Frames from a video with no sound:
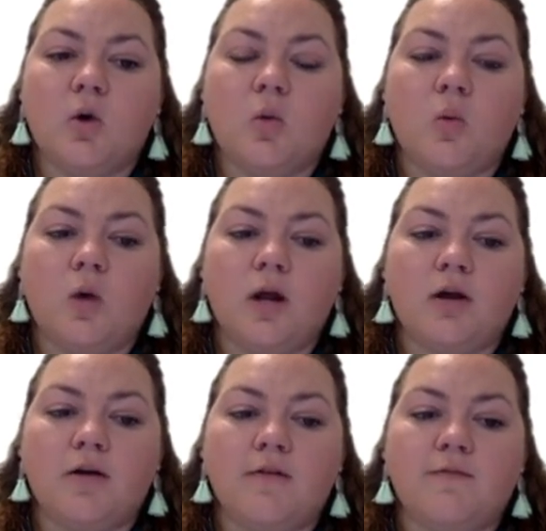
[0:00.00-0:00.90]

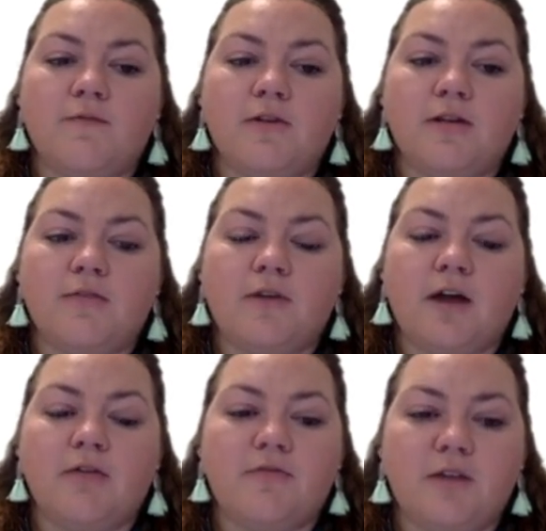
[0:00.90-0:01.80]

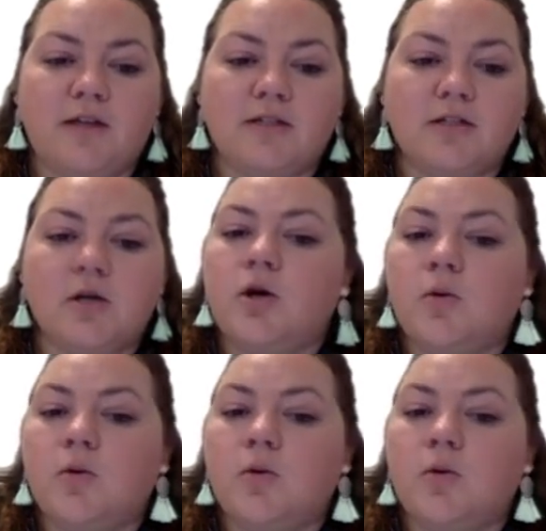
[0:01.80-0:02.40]
155 feet